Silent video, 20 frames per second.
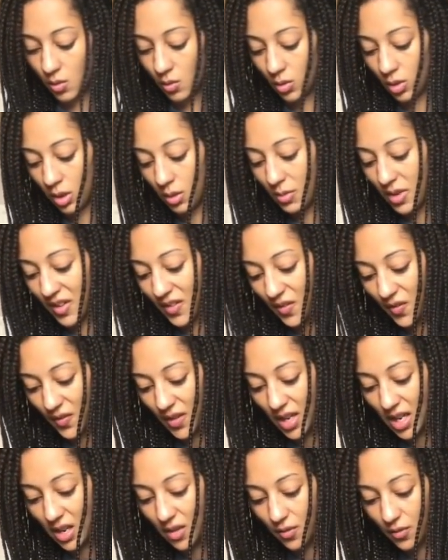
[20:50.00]
one of my
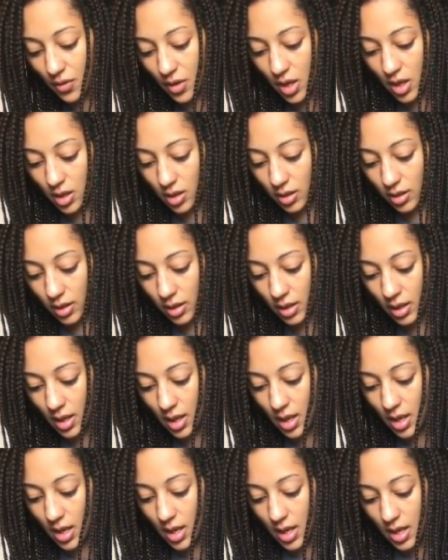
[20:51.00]
favourites
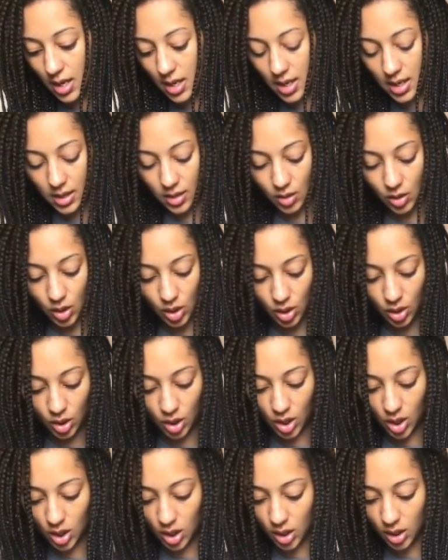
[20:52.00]
is
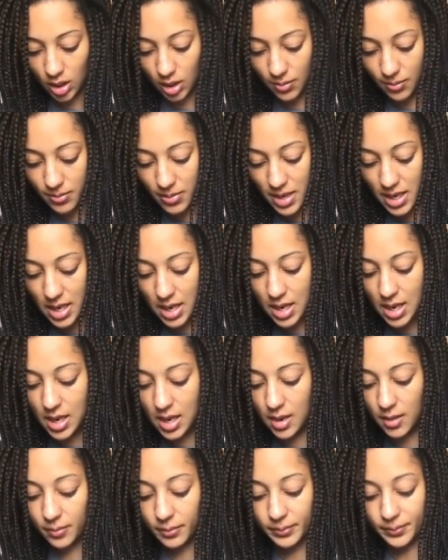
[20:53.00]
got to
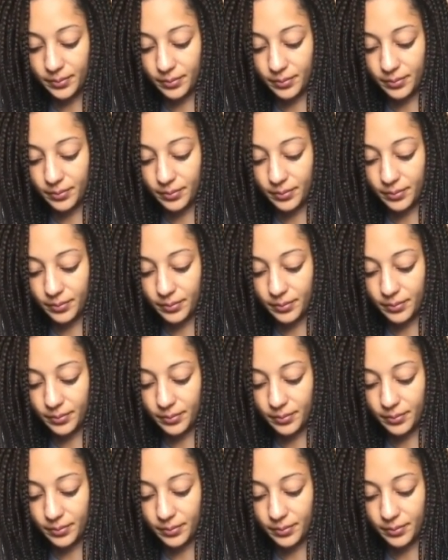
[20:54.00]
be